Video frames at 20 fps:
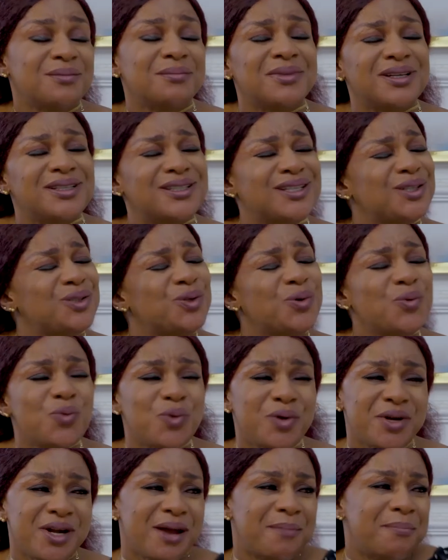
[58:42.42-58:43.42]
My dear, don't
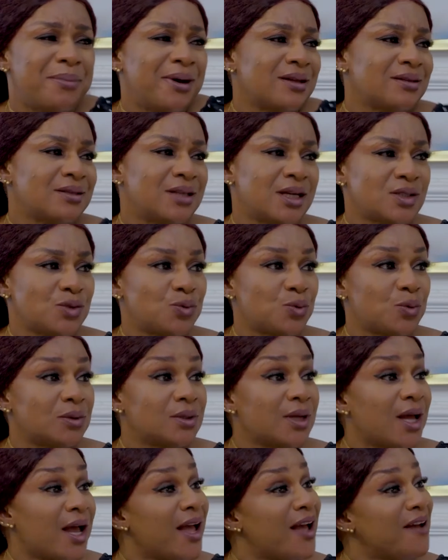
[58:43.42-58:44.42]
worry about that
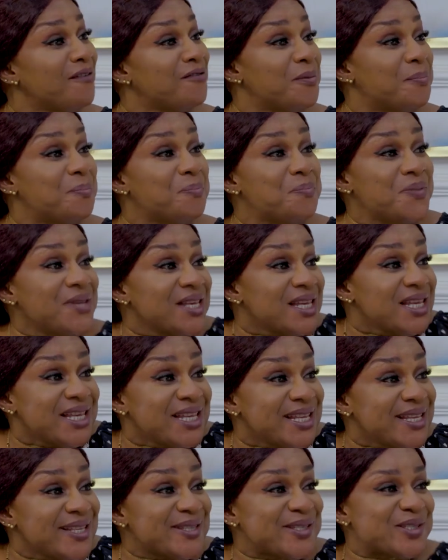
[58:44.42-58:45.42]
one. I have a
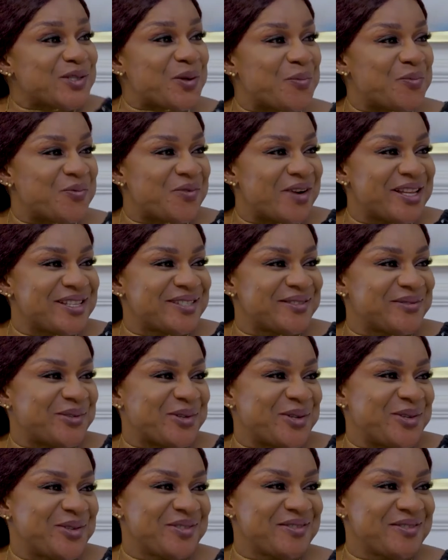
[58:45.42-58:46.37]
big surprise for you.